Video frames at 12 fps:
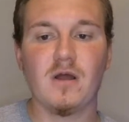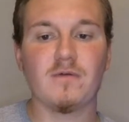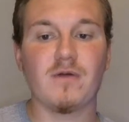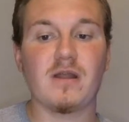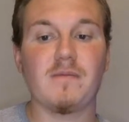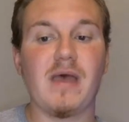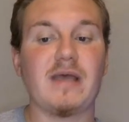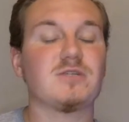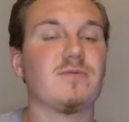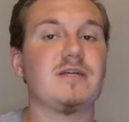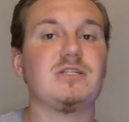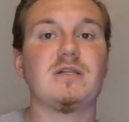Running backs,
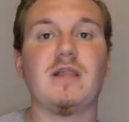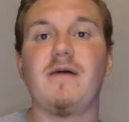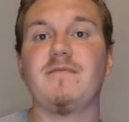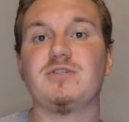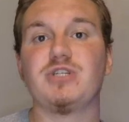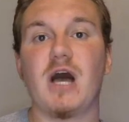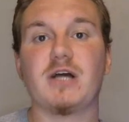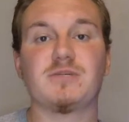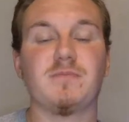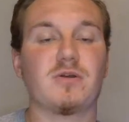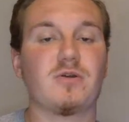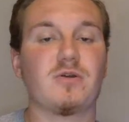Reggie Love and Josh
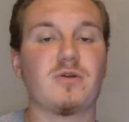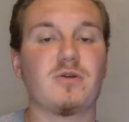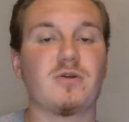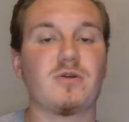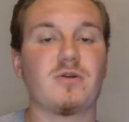McCray.